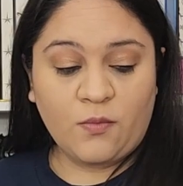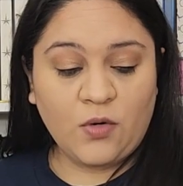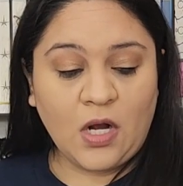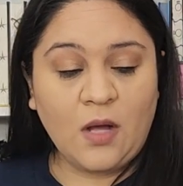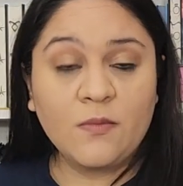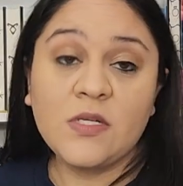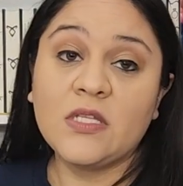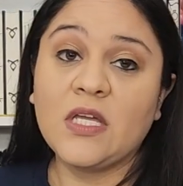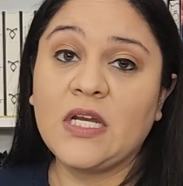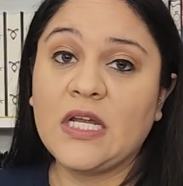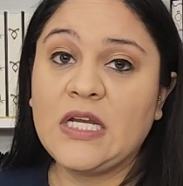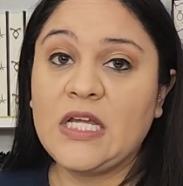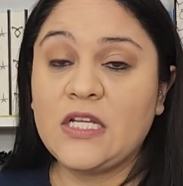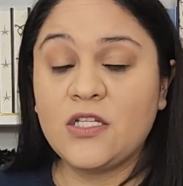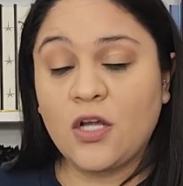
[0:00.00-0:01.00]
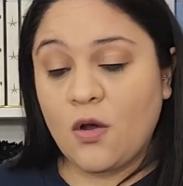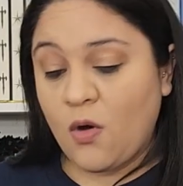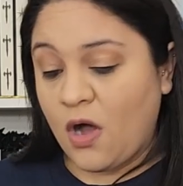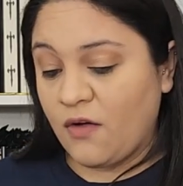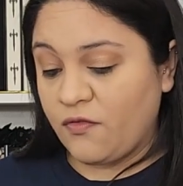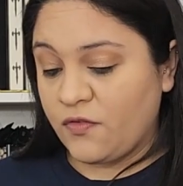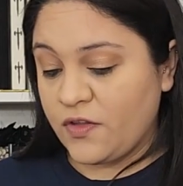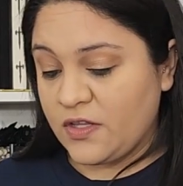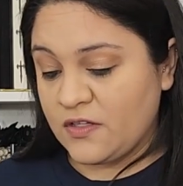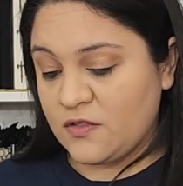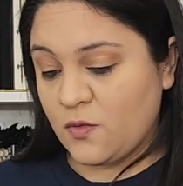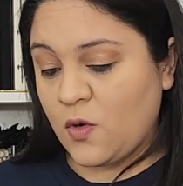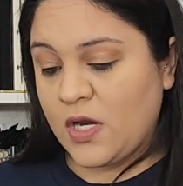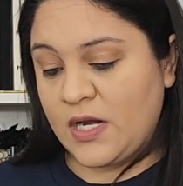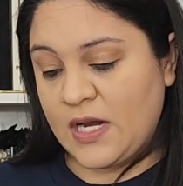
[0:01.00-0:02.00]
the prompt that I need to go off for this
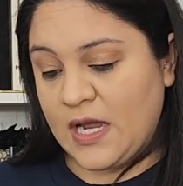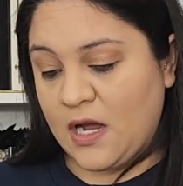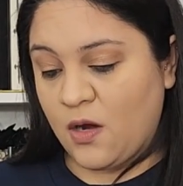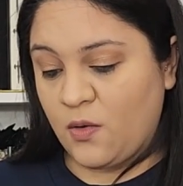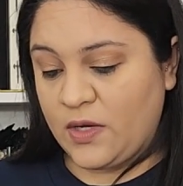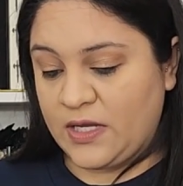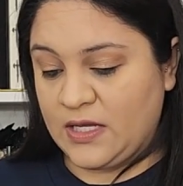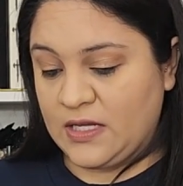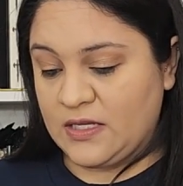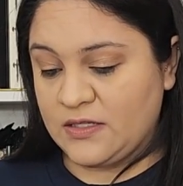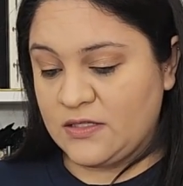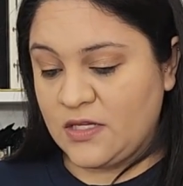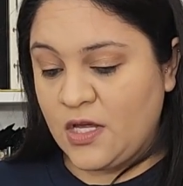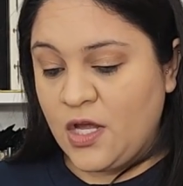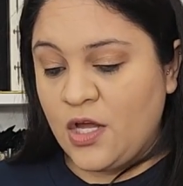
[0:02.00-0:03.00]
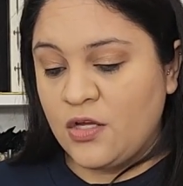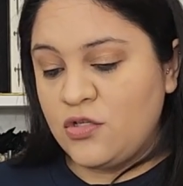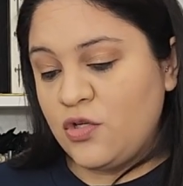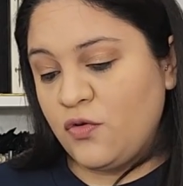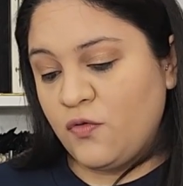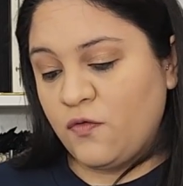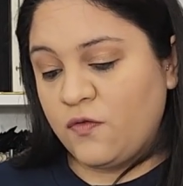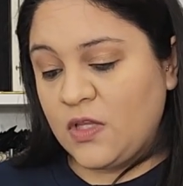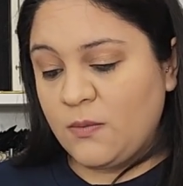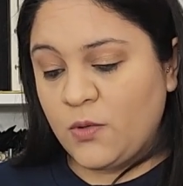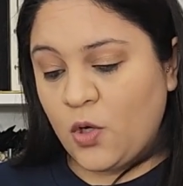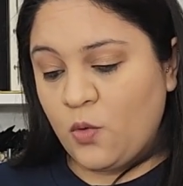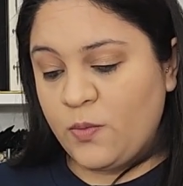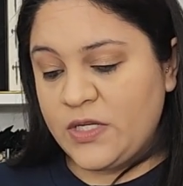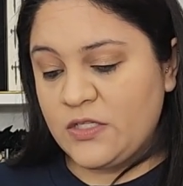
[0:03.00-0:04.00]
one now is to flip
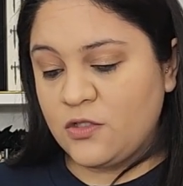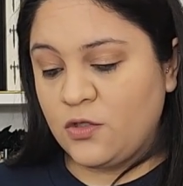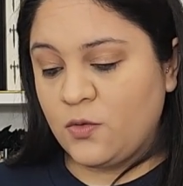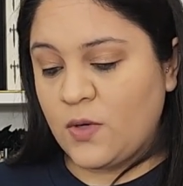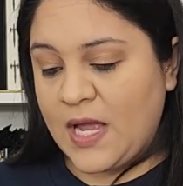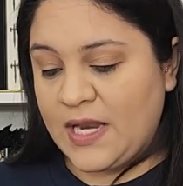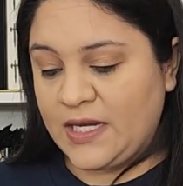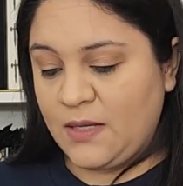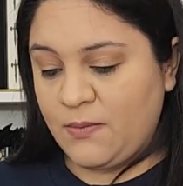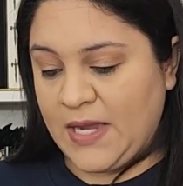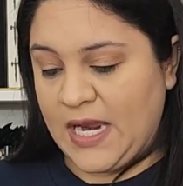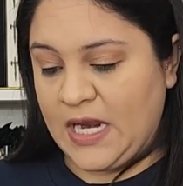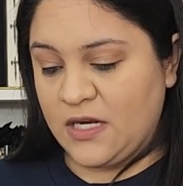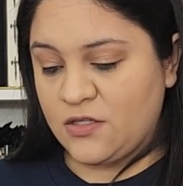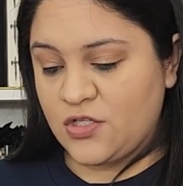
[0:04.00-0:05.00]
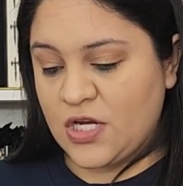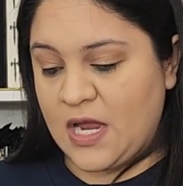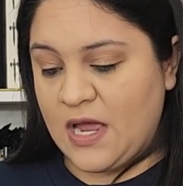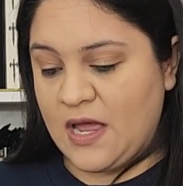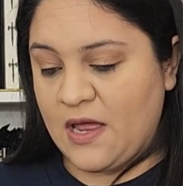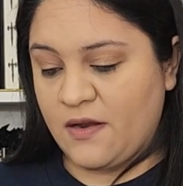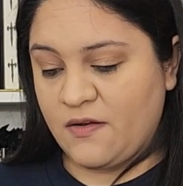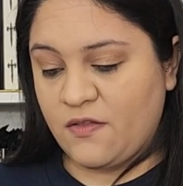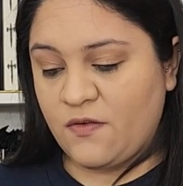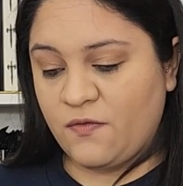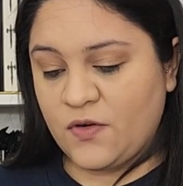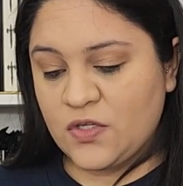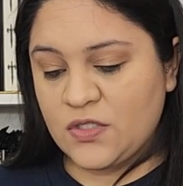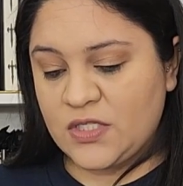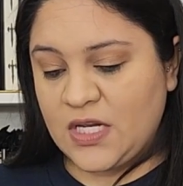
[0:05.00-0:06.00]
open to any page, and the
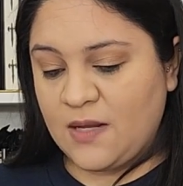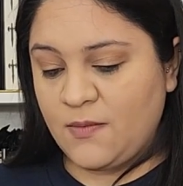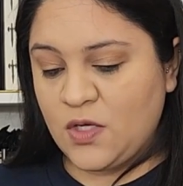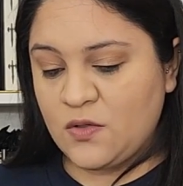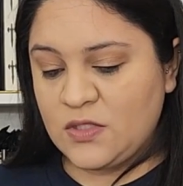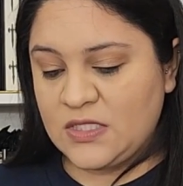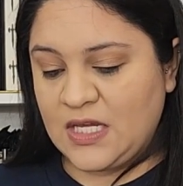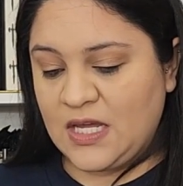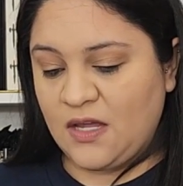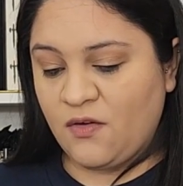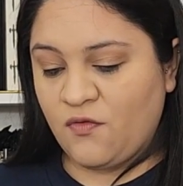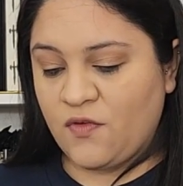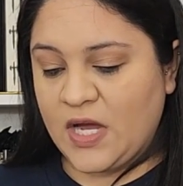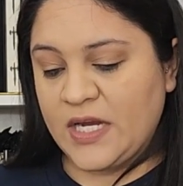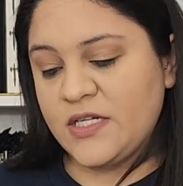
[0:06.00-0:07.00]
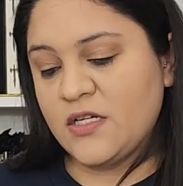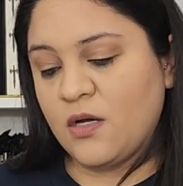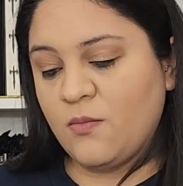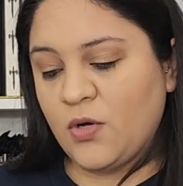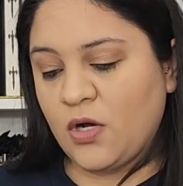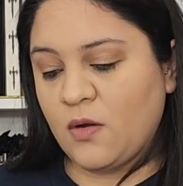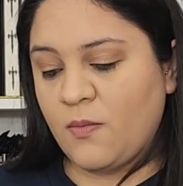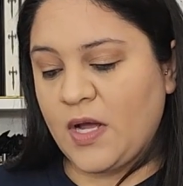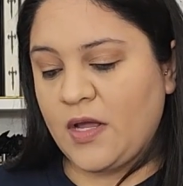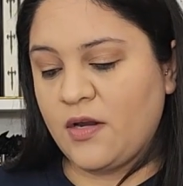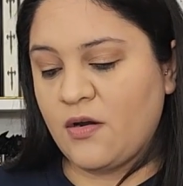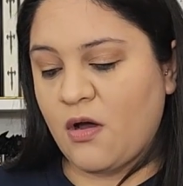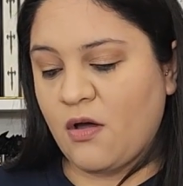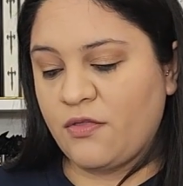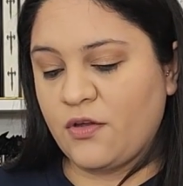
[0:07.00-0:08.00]
first name you see, find a book by an
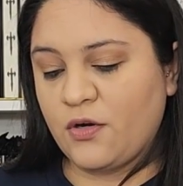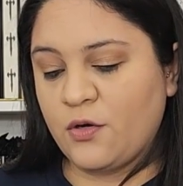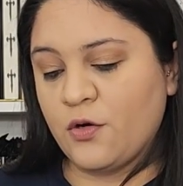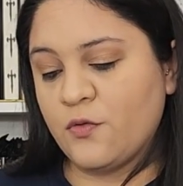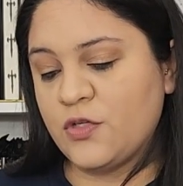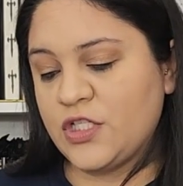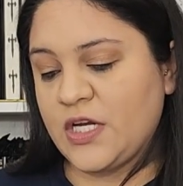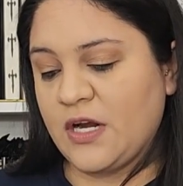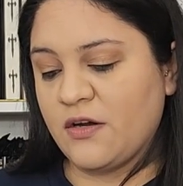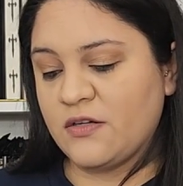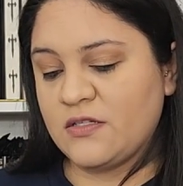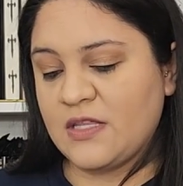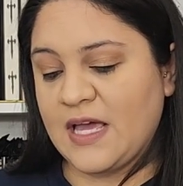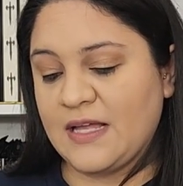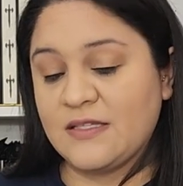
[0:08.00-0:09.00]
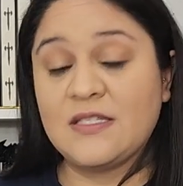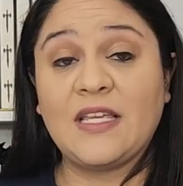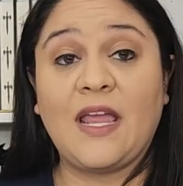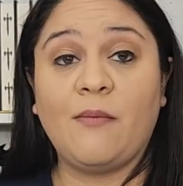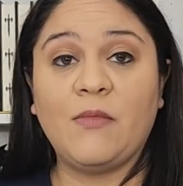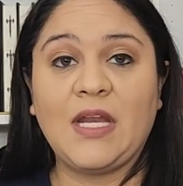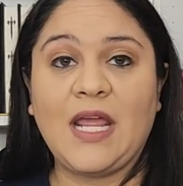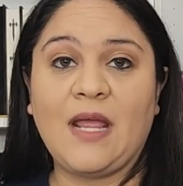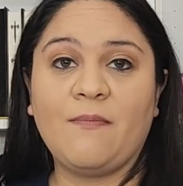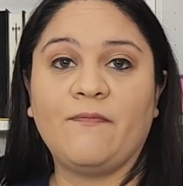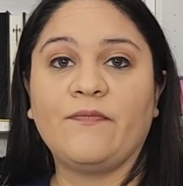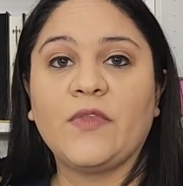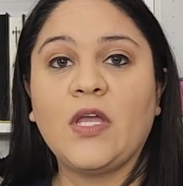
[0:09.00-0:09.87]
author who shares that same name.